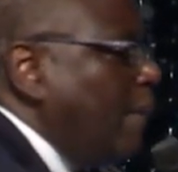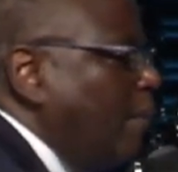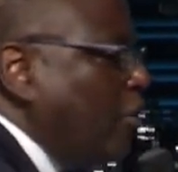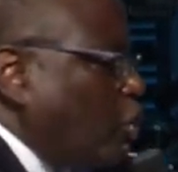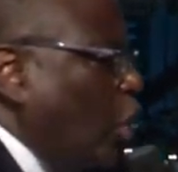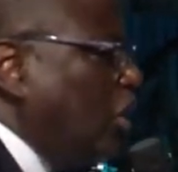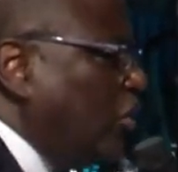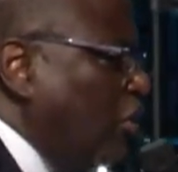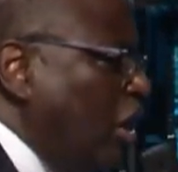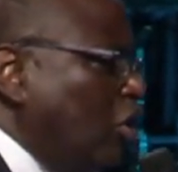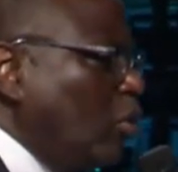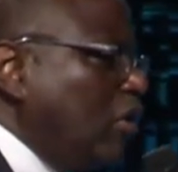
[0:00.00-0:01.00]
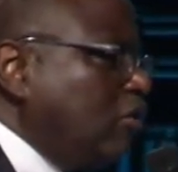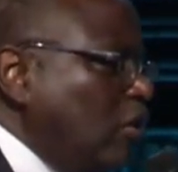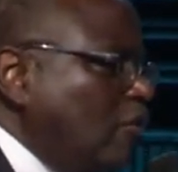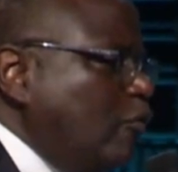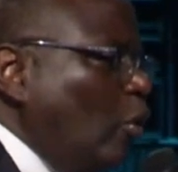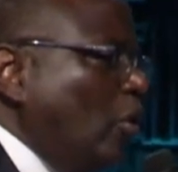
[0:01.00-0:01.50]
The children of Israel stood
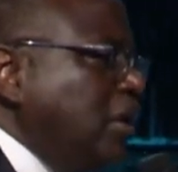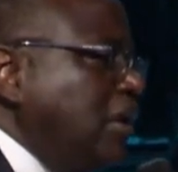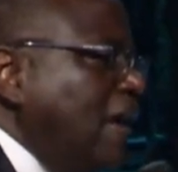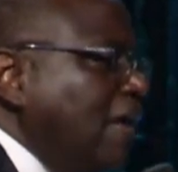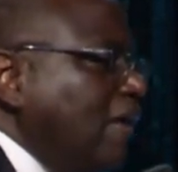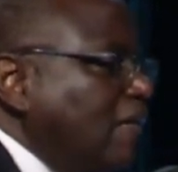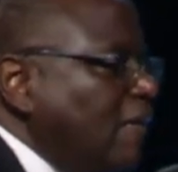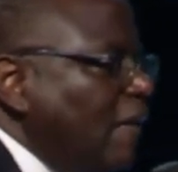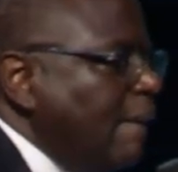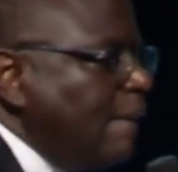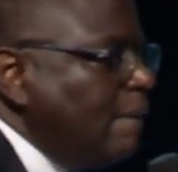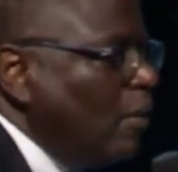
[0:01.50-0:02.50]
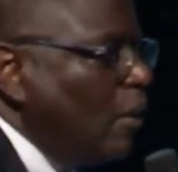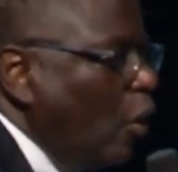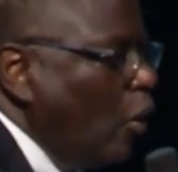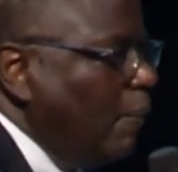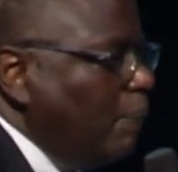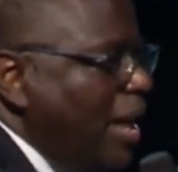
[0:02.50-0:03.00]
40 days
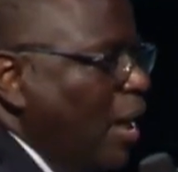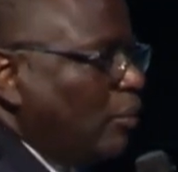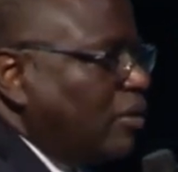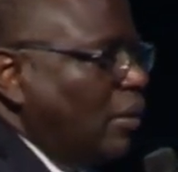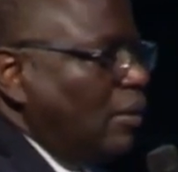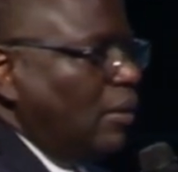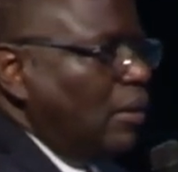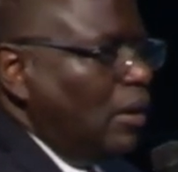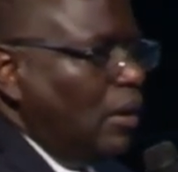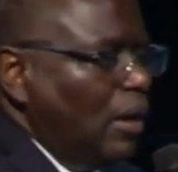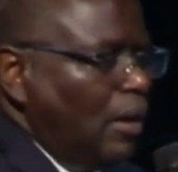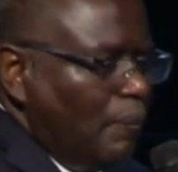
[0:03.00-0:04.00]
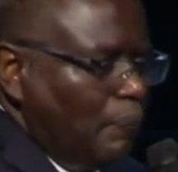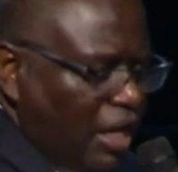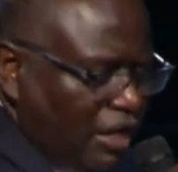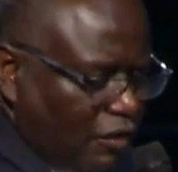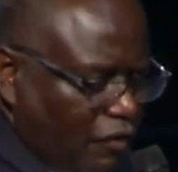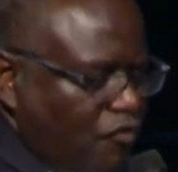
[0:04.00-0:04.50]
on a mountain
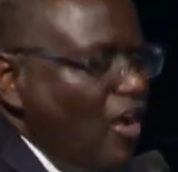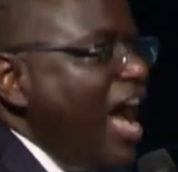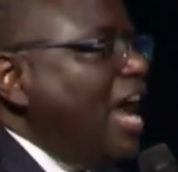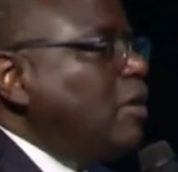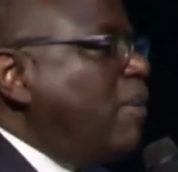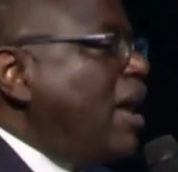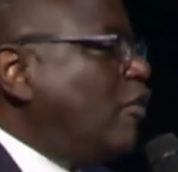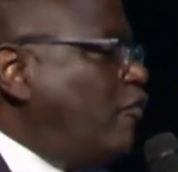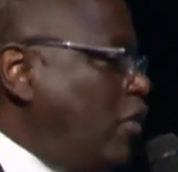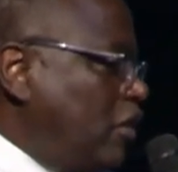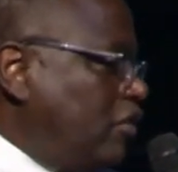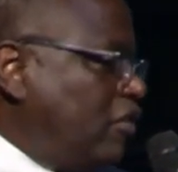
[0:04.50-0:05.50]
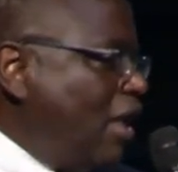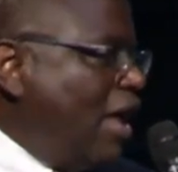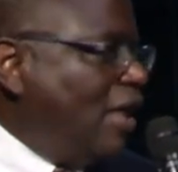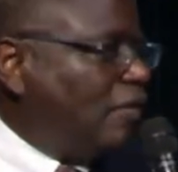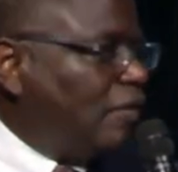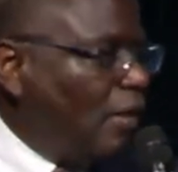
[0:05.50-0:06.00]
being defied by the
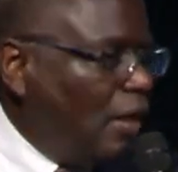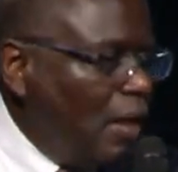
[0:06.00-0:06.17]
Philistines